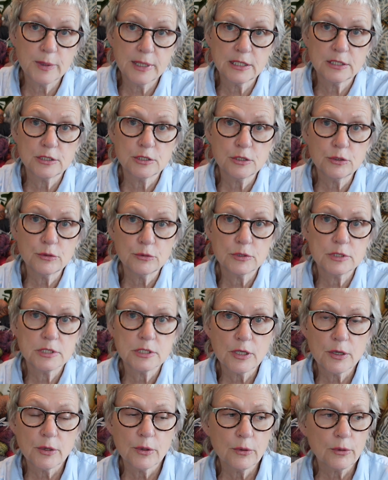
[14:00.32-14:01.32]
went too.
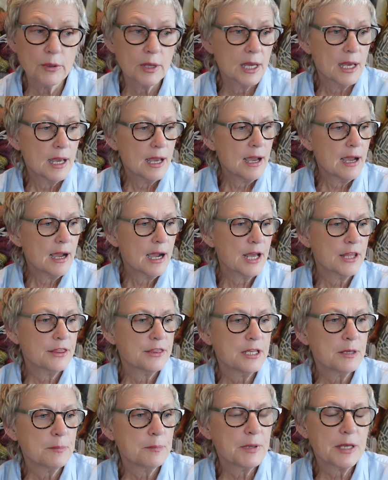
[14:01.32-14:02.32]
So I
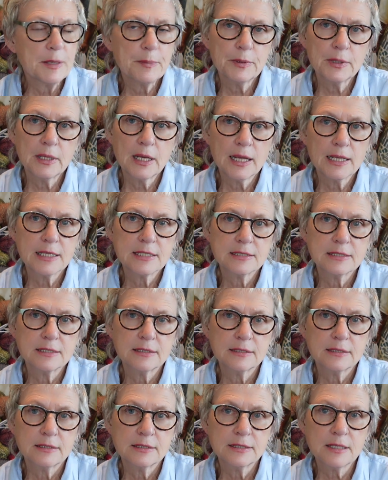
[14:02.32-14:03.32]
think
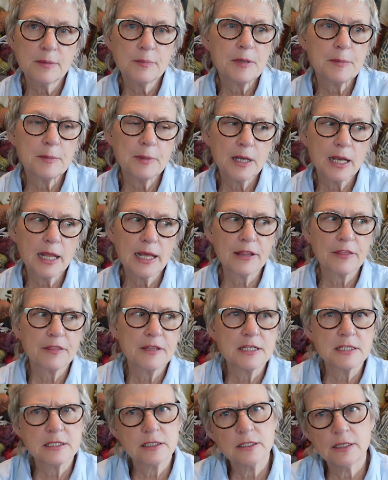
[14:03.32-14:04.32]
some people like
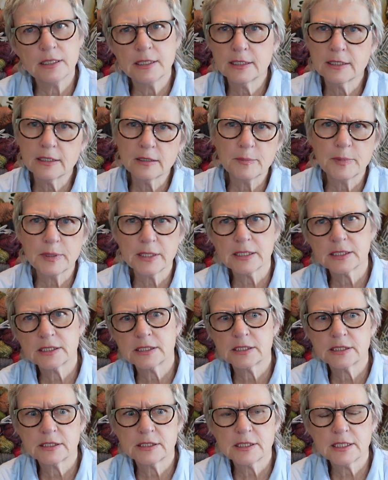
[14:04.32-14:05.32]
things that are a little
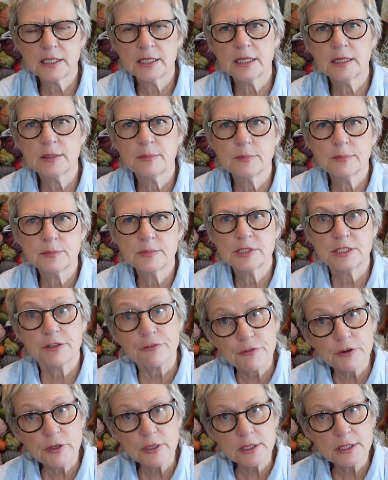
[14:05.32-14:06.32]
bit
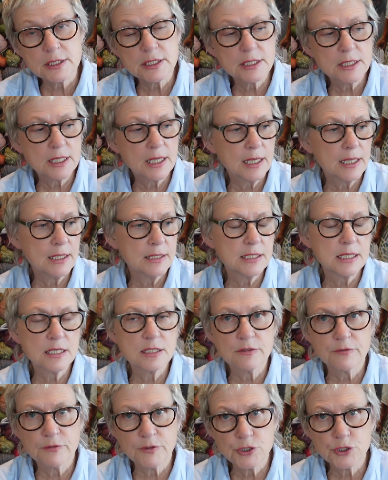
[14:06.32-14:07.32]
different and
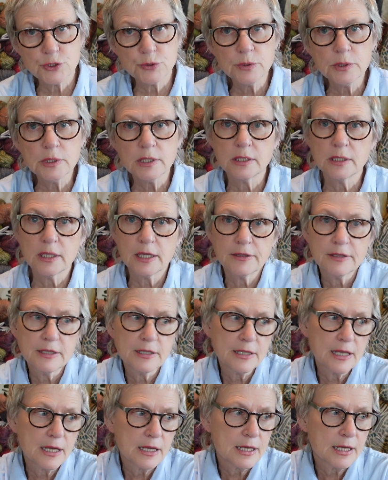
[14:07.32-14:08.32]
individual, and I
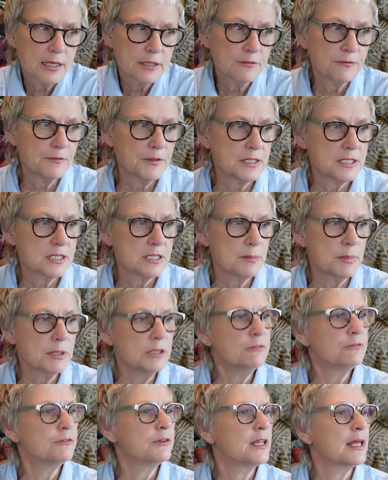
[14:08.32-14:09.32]
think that kind of fits the
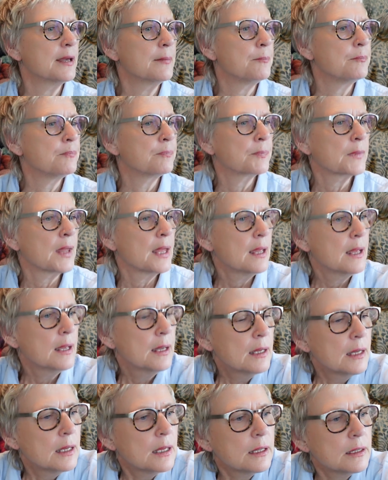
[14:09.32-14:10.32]
bill for them.
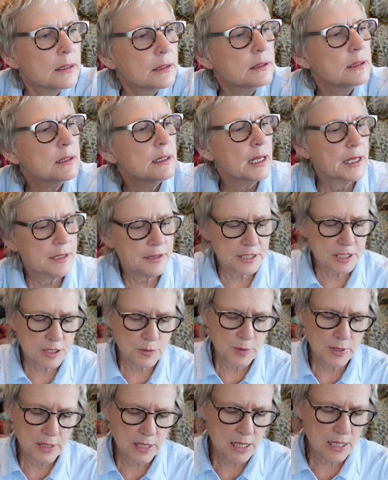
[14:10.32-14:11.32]
Like this
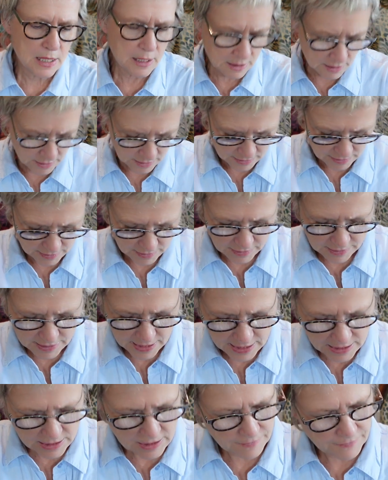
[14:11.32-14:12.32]
one here,
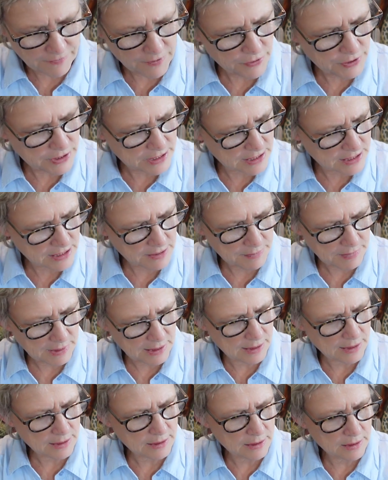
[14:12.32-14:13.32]
that's a very
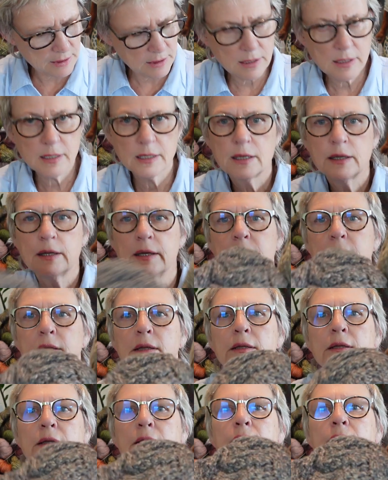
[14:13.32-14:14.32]
similar,
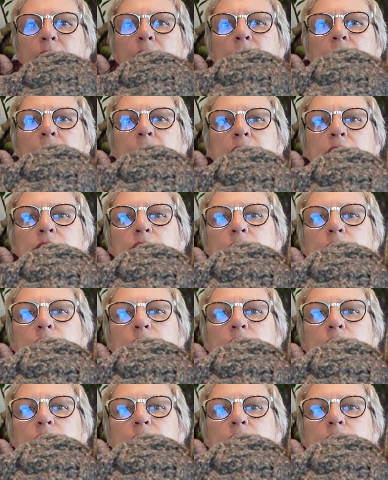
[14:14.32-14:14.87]
it's